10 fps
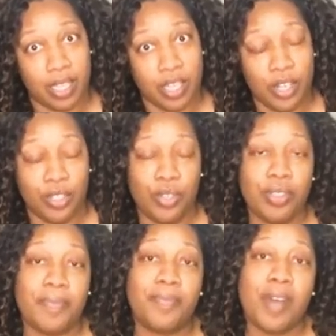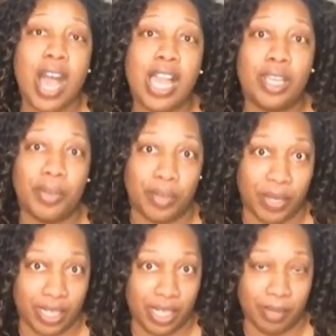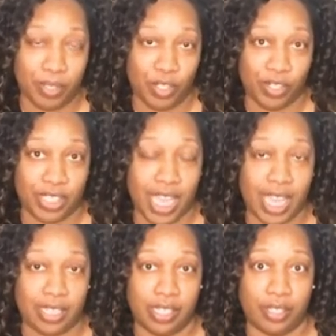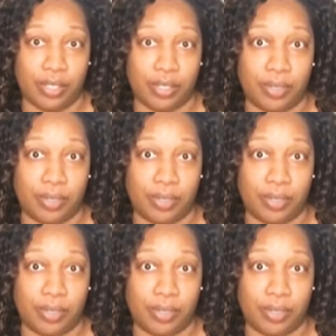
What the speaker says: Do the following when it comes to your side hustle.